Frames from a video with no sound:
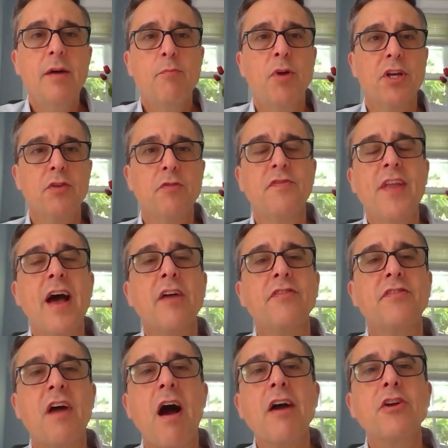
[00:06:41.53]
but you've now
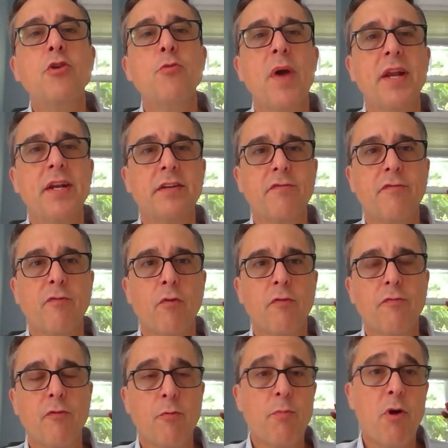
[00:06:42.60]
documented for
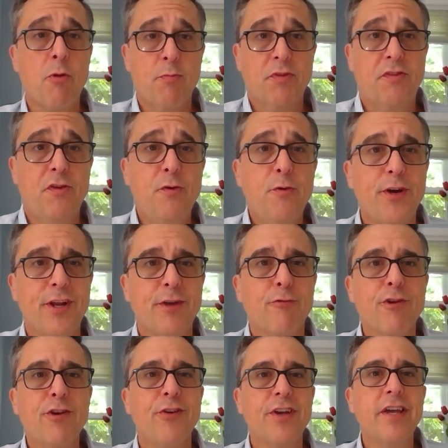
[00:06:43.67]
perpetuity,
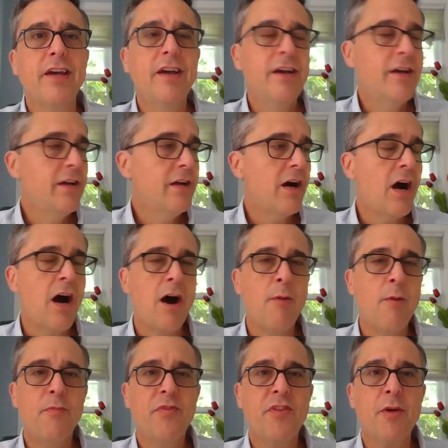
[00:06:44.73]
really,
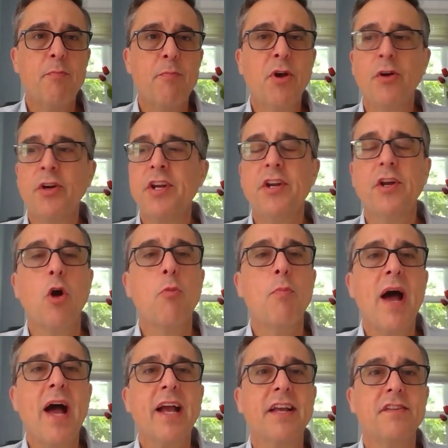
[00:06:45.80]
the ability to go
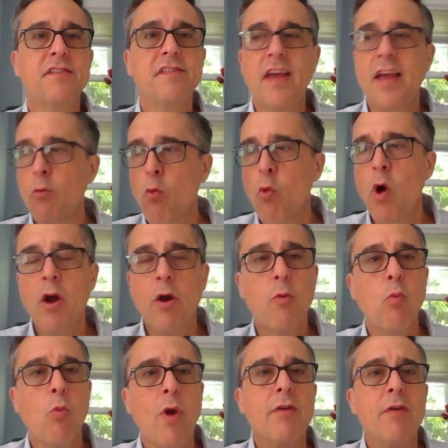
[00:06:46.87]
back and say
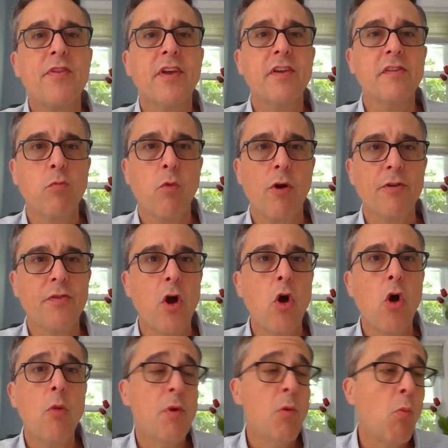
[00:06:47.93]
where things were in the
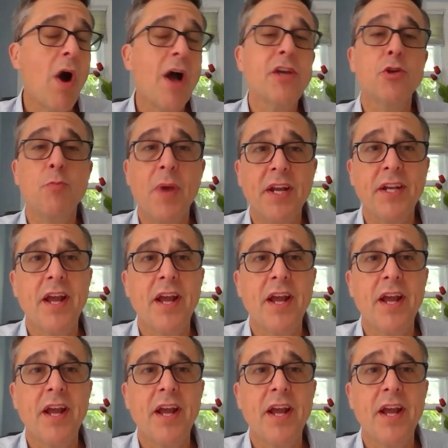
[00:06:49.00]
home and why you may